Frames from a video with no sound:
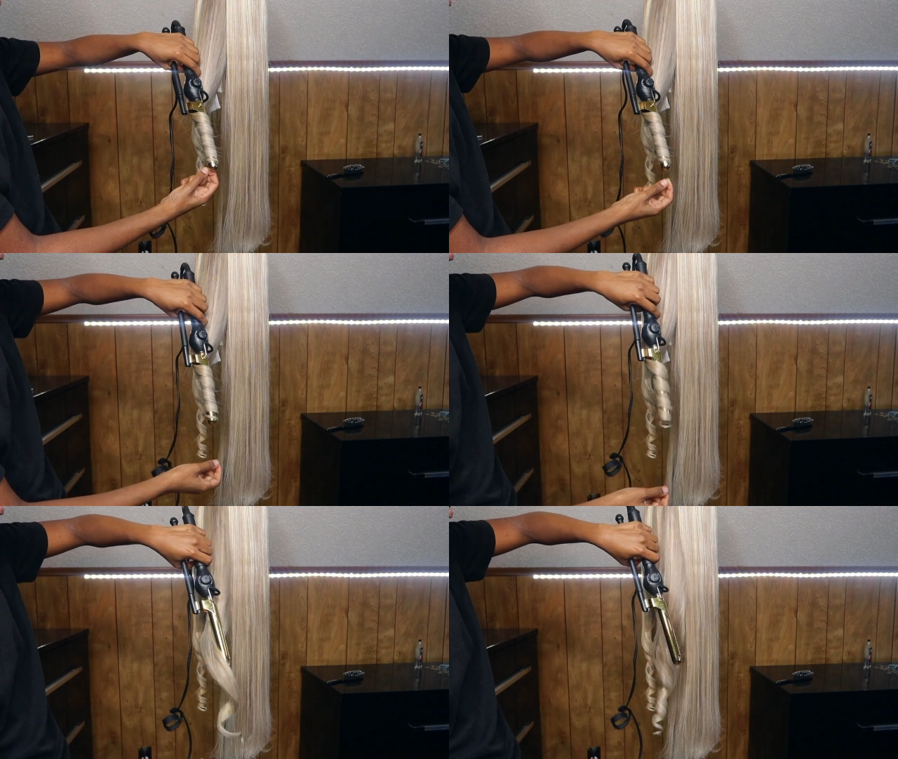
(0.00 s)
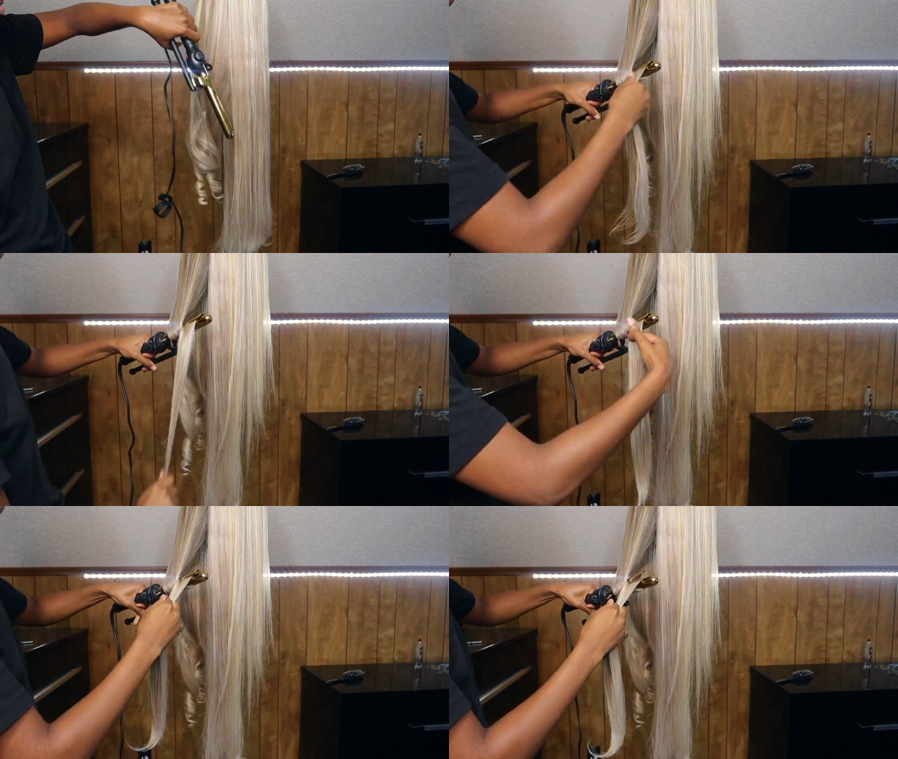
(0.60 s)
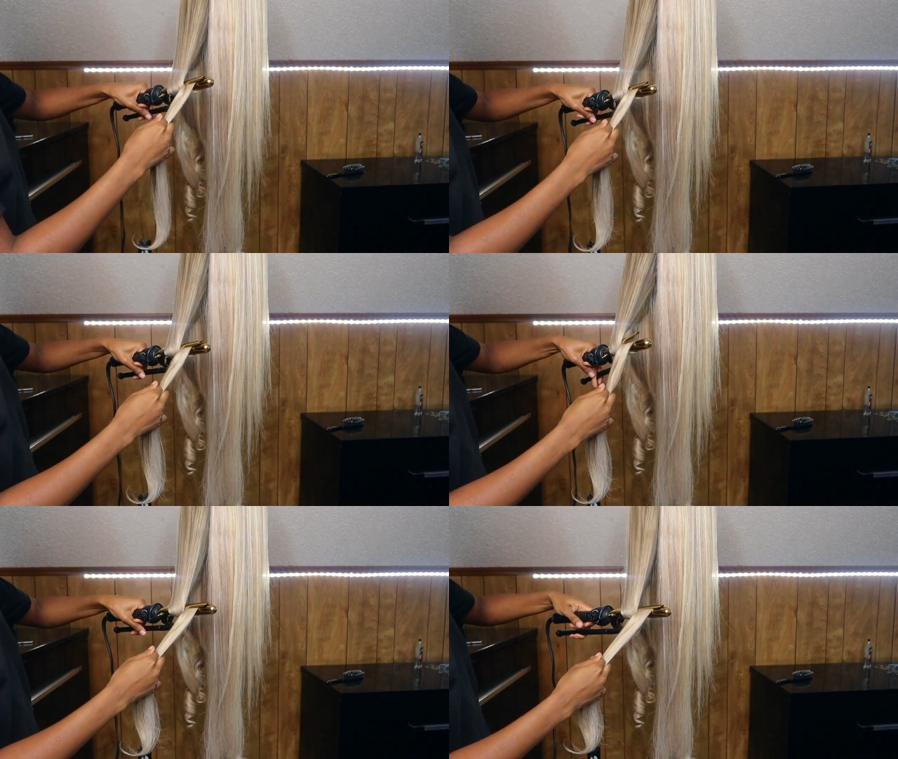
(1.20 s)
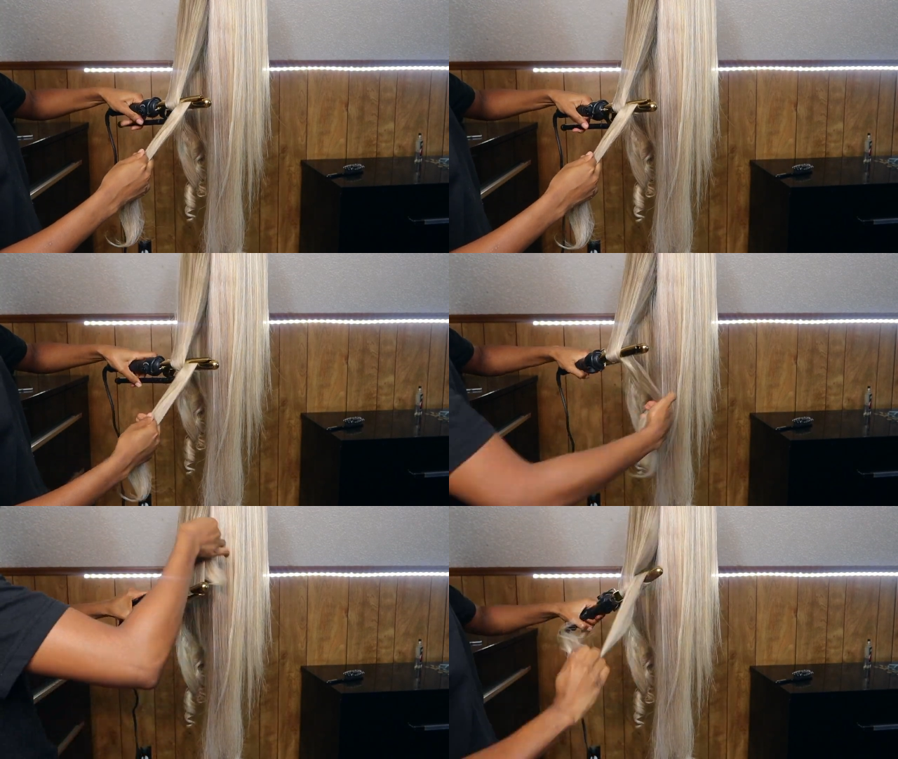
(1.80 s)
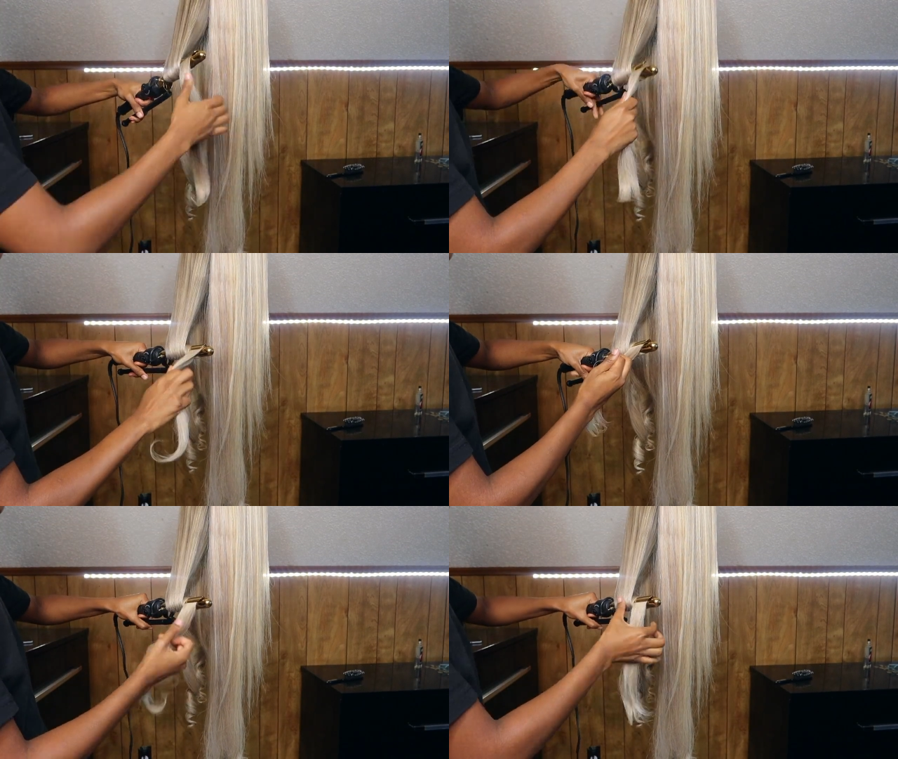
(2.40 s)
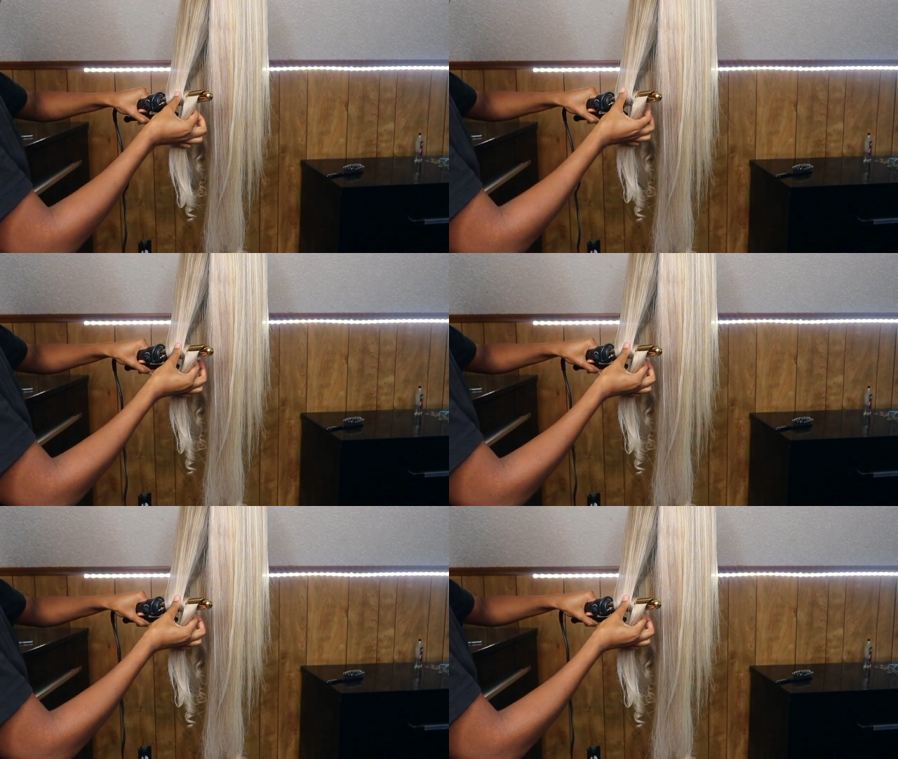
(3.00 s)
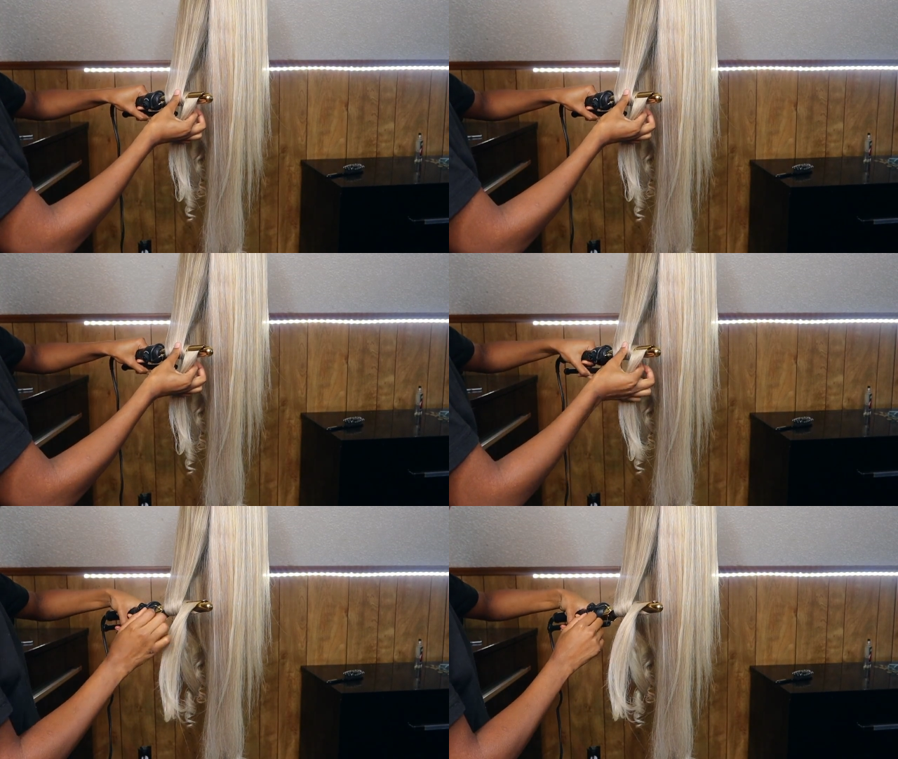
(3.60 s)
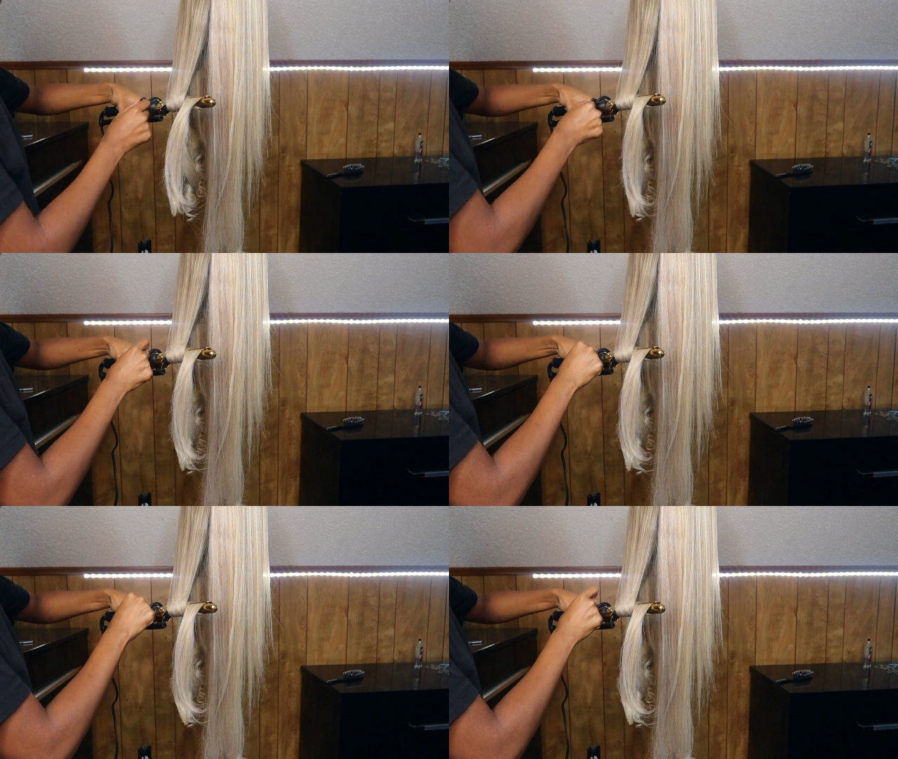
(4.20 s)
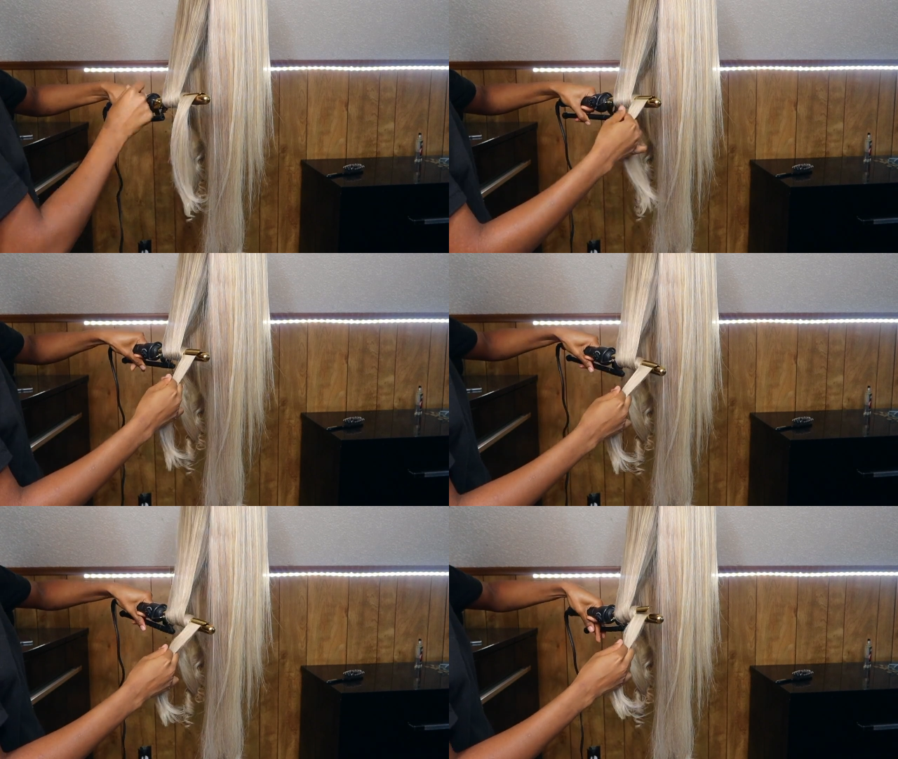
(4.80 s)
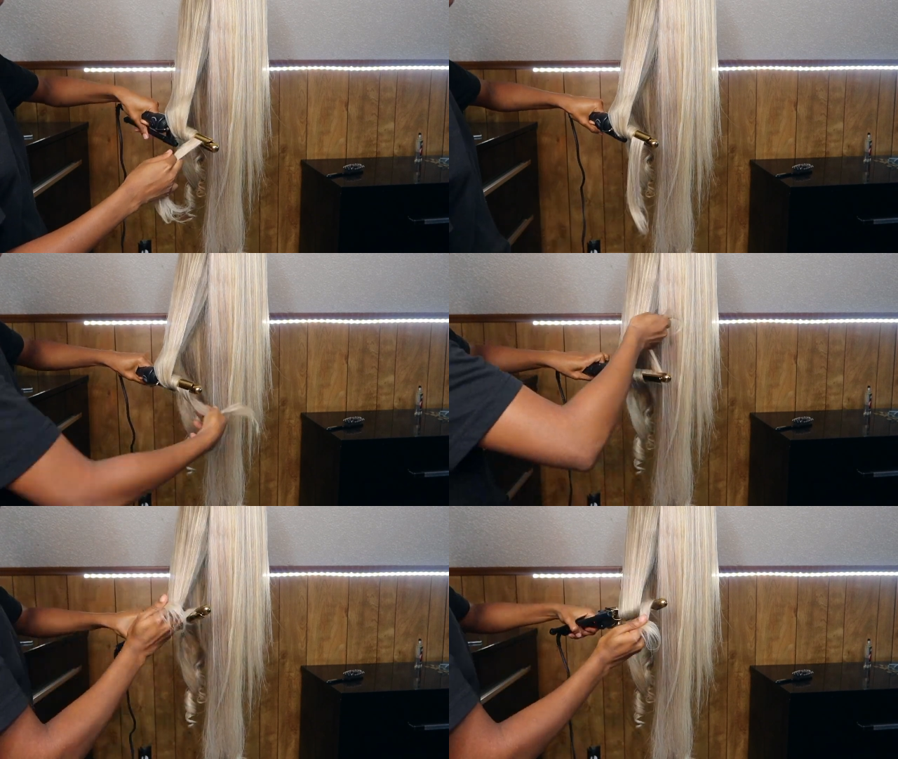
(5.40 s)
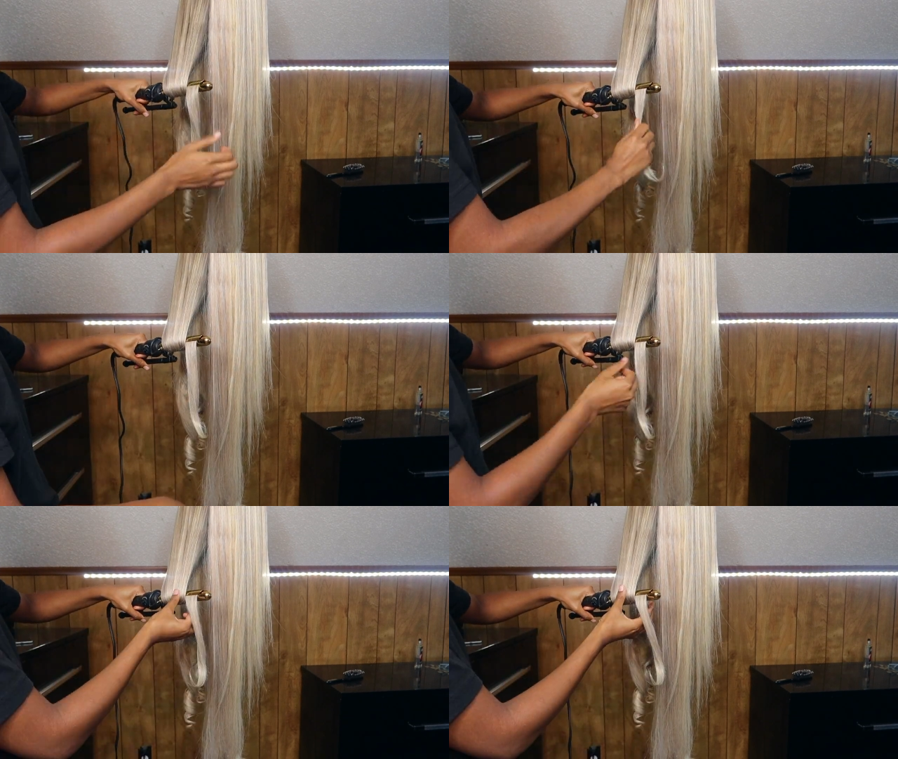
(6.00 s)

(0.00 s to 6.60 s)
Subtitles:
(no speaker visible)